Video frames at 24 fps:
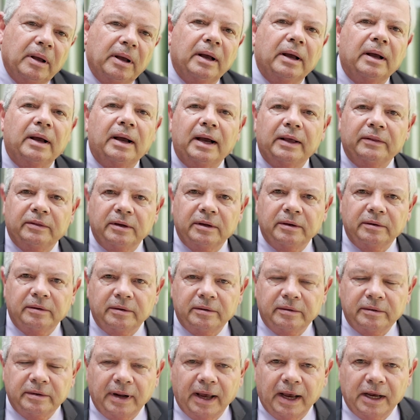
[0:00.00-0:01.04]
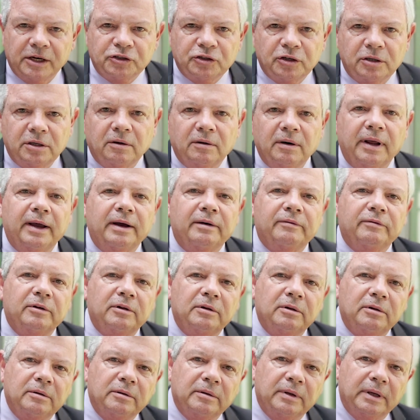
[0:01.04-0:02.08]
at the national
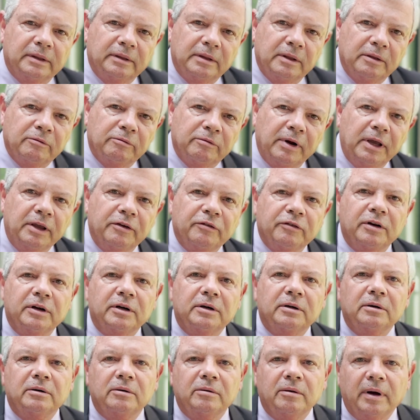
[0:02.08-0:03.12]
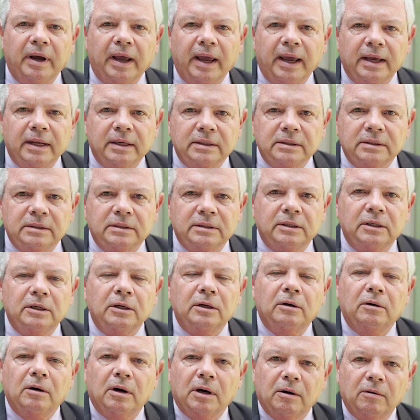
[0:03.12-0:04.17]
level, at the regional and
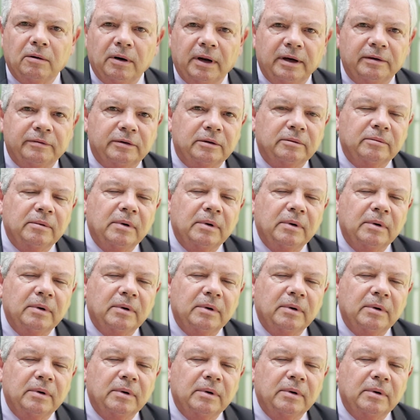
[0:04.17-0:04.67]
local level.